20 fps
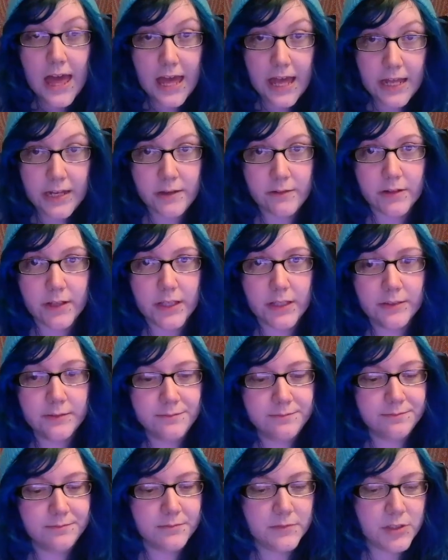Anyway,
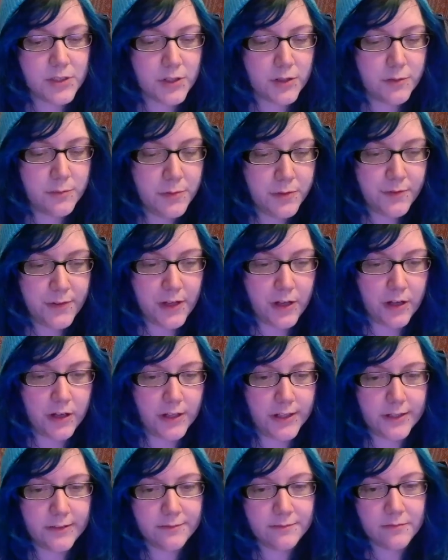so moving
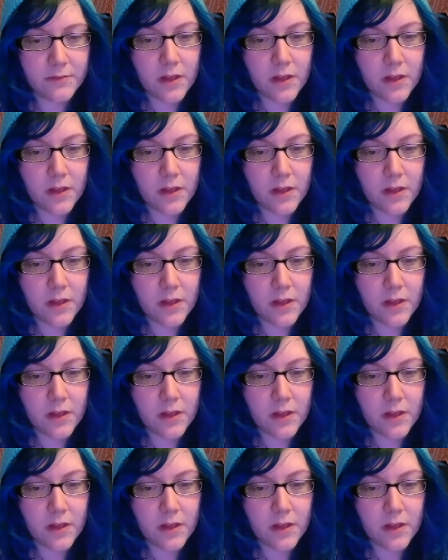on.